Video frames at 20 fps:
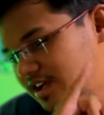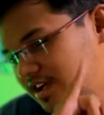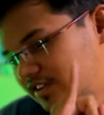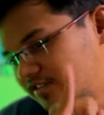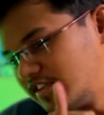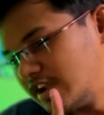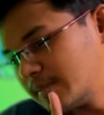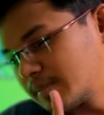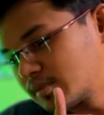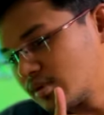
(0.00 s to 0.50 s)

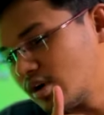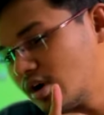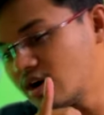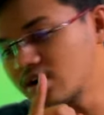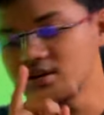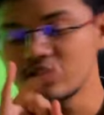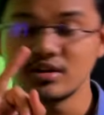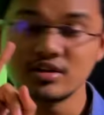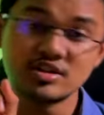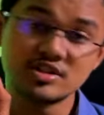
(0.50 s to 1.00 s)

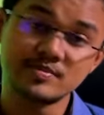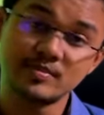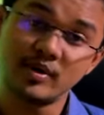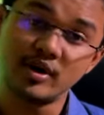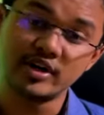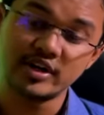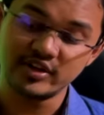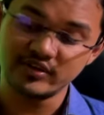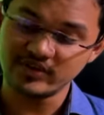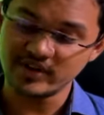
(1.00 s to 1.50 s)
FlipClock,
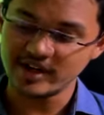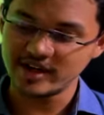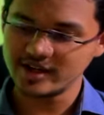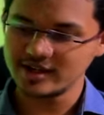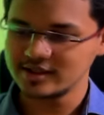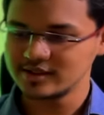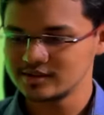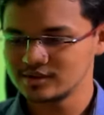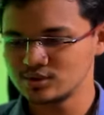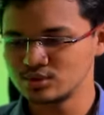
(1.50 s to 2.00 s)
Spotify,
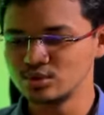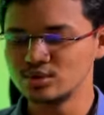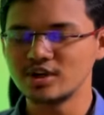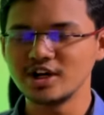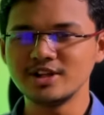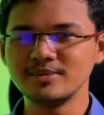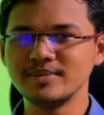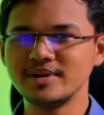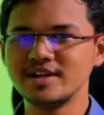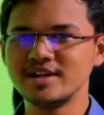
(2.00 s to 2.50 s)

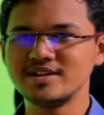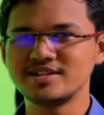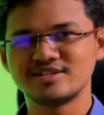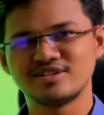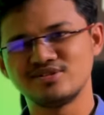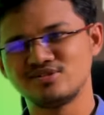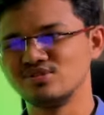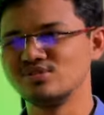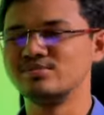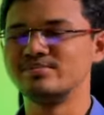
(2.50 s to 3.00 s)
Google Meets,
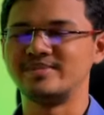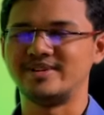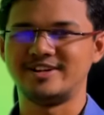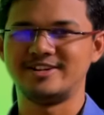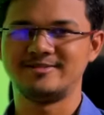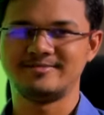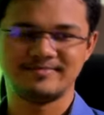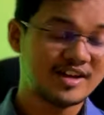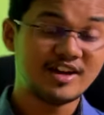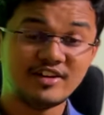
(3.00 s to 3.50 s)
Zoom
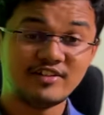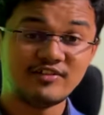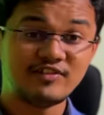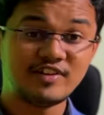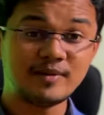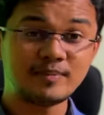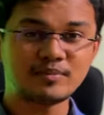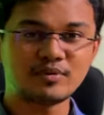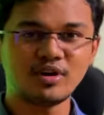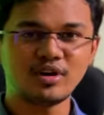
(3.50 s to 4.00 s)
Meet.
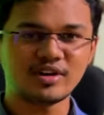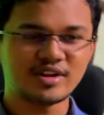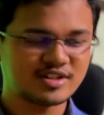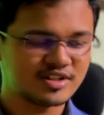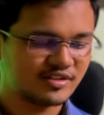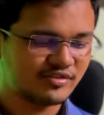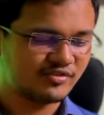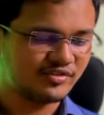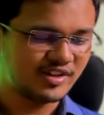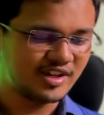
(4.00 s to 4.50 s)
FlipClock is
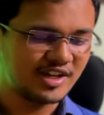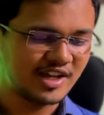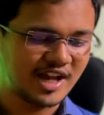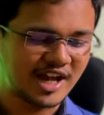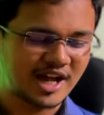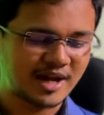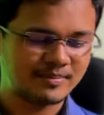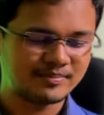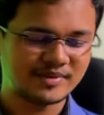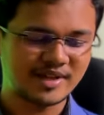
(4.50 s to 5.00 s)
a free
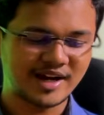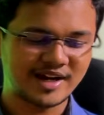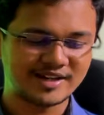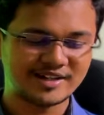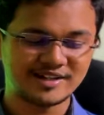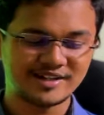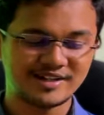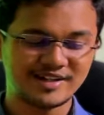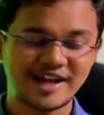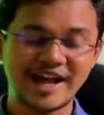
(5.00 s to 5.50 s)
app
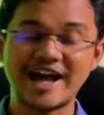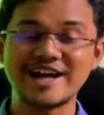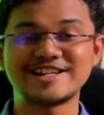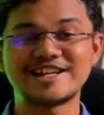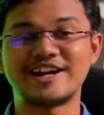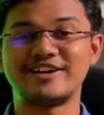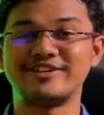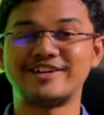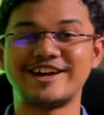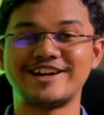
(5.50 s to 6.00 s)
that has
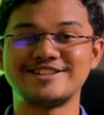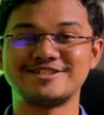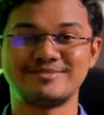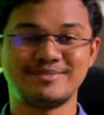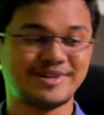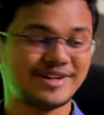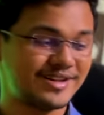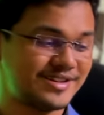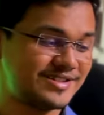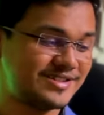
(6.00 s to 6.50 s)

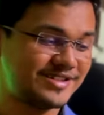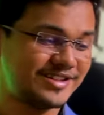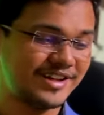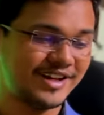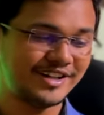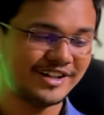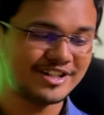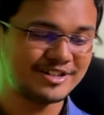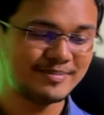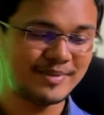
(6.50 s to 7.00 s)
advertisements.
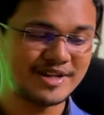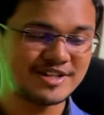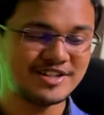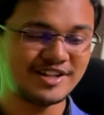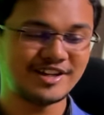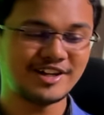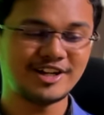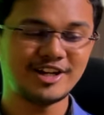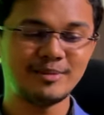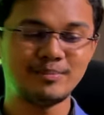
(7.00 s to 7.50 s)
It is
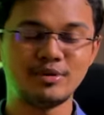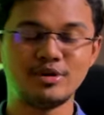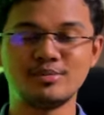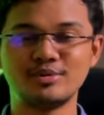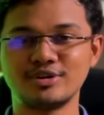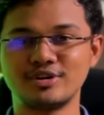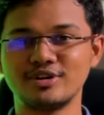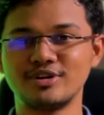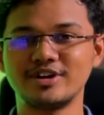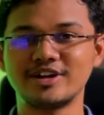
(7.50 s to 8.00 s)
basically a
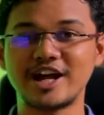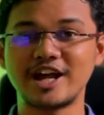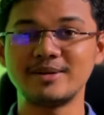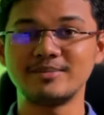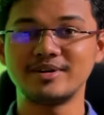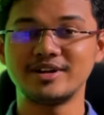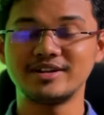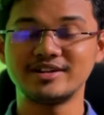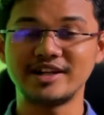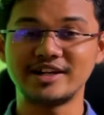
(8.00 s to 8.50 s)
Pomodoro
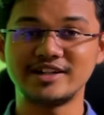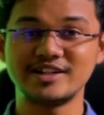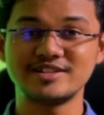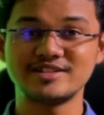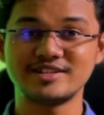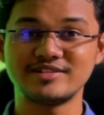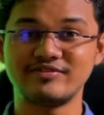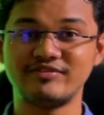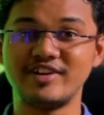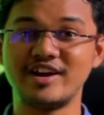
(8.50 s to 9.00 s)
timer that is
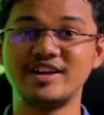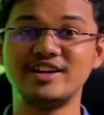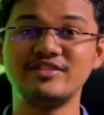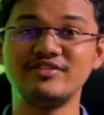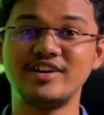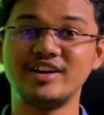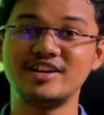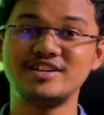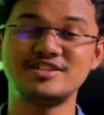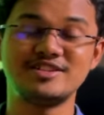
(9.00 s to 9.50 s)
very
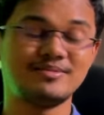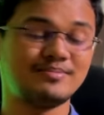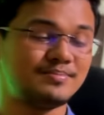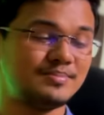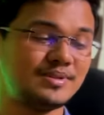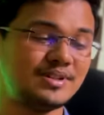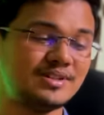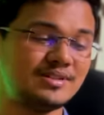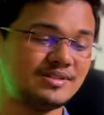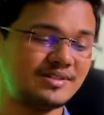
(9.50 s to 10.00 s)
very
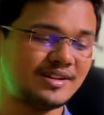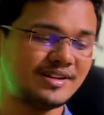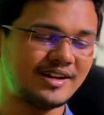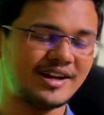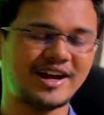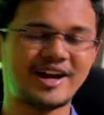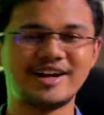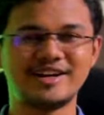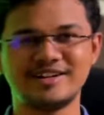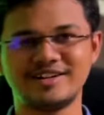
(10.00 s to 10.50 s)
simple
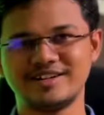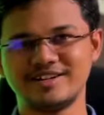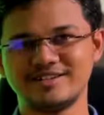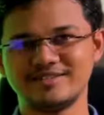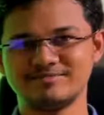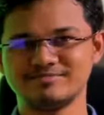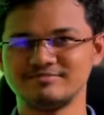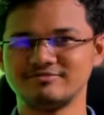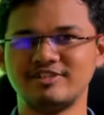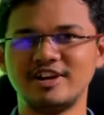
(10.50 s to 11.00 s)
and
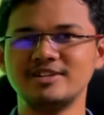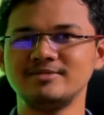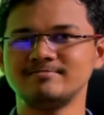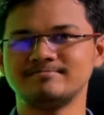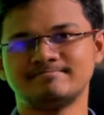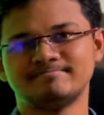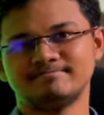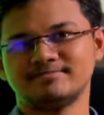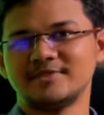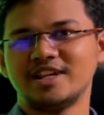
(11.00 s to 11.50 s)
well,
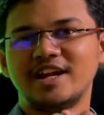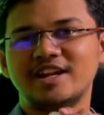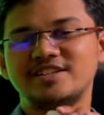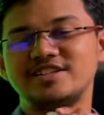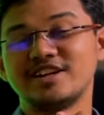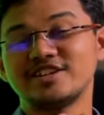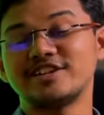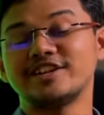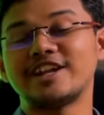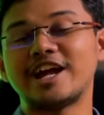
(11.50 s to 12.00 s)
it's
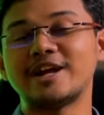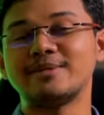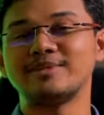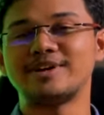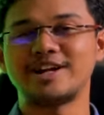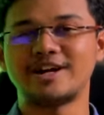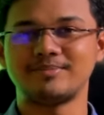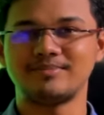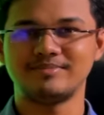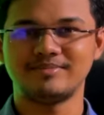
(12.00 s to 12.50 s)
just a timer
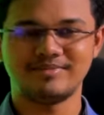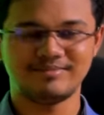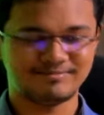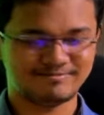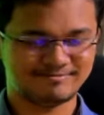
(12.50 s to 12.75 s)
app.